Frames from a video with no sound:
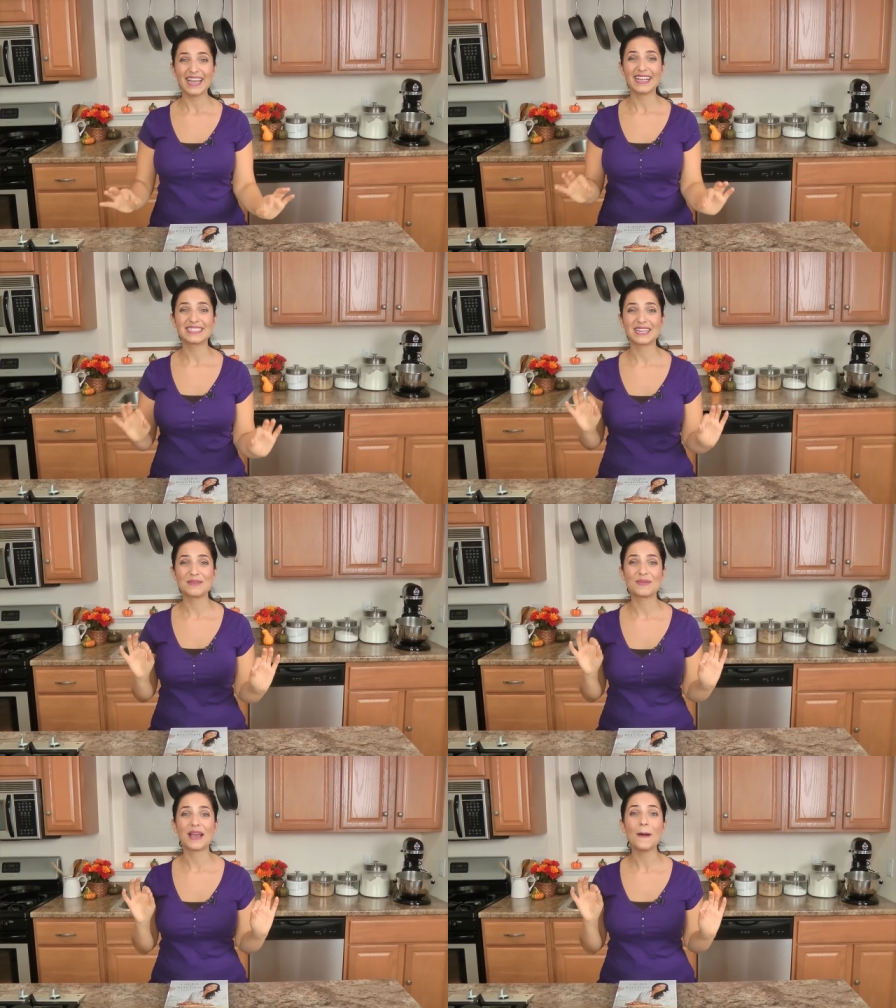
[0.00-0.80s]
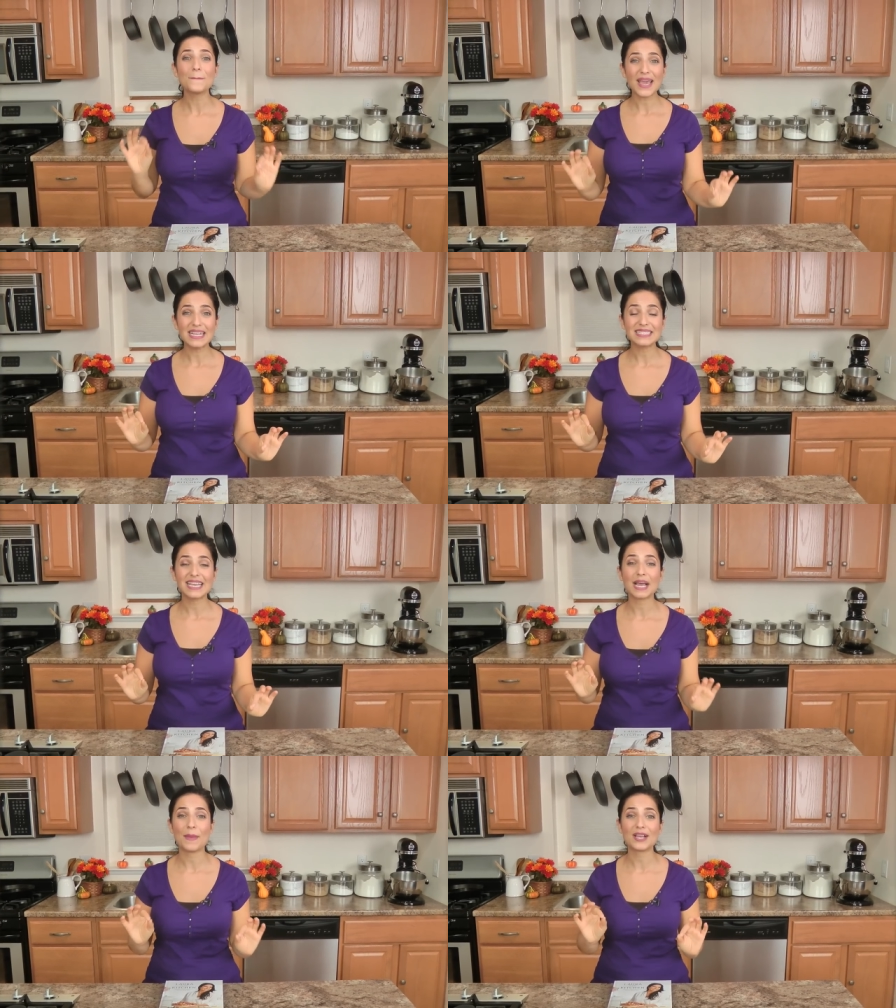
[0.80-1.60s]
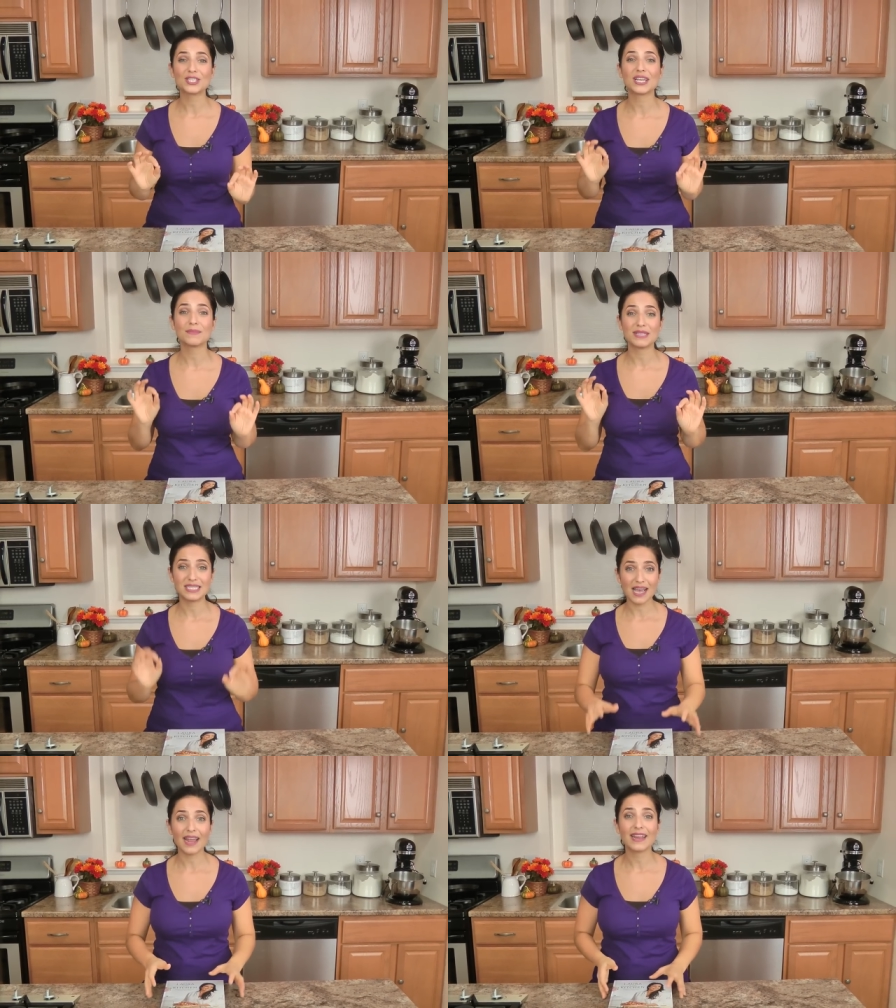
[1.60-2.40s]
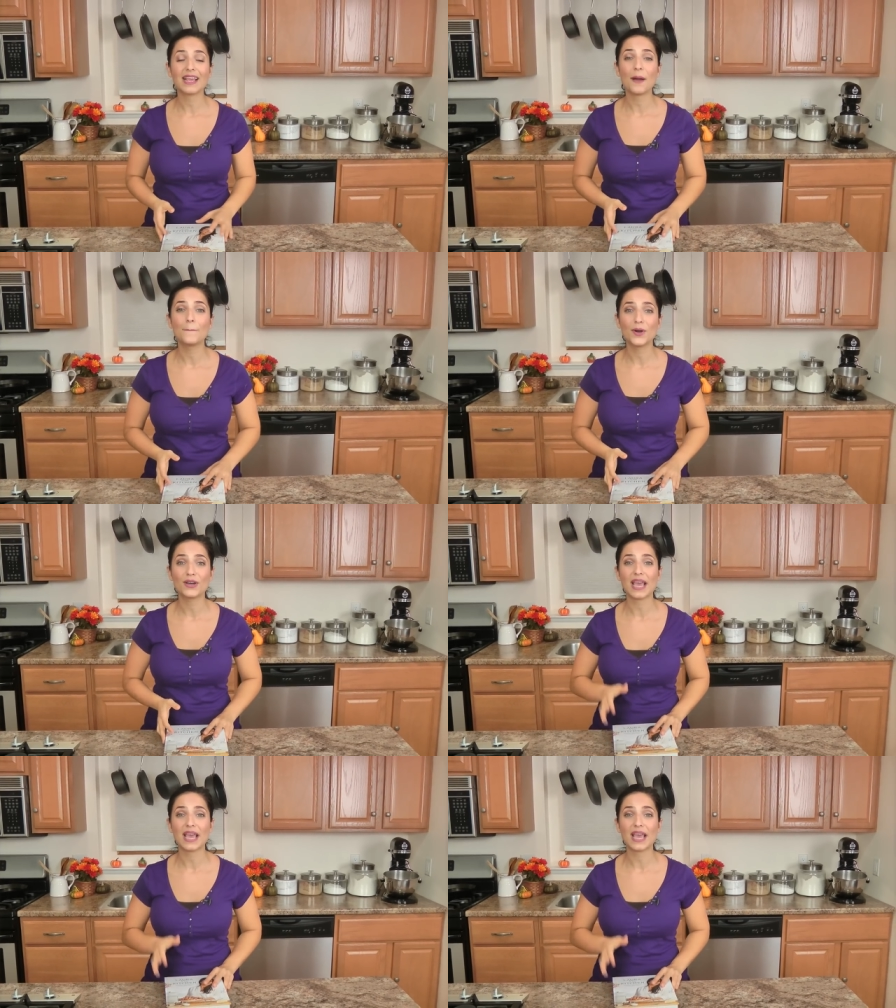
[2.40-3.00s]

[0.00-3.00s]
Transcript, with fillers: It's going to be amazing. I'm actually going to be signing a book.